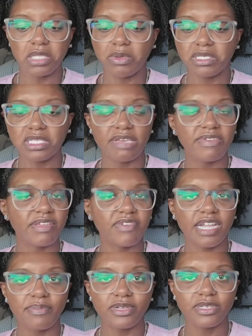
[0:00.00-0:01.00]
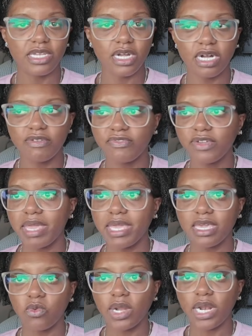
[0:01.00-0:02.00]
It was 75% off,
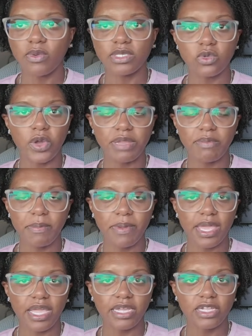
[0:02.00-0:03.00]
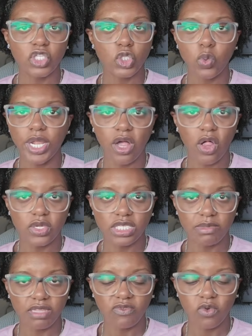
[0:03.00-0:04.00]
making what I was going to be paying $20 a
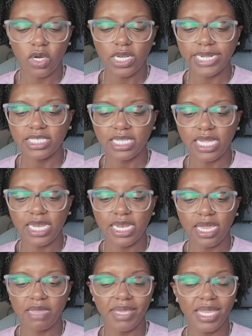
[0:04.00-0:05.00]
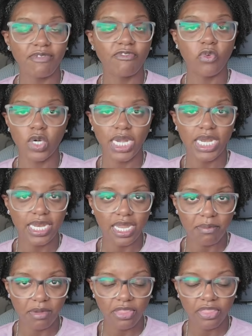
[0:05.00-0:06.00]
month for, $19.99, made it $4.99
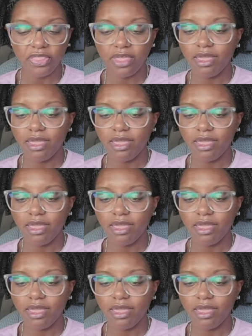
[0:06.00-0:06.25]
a month.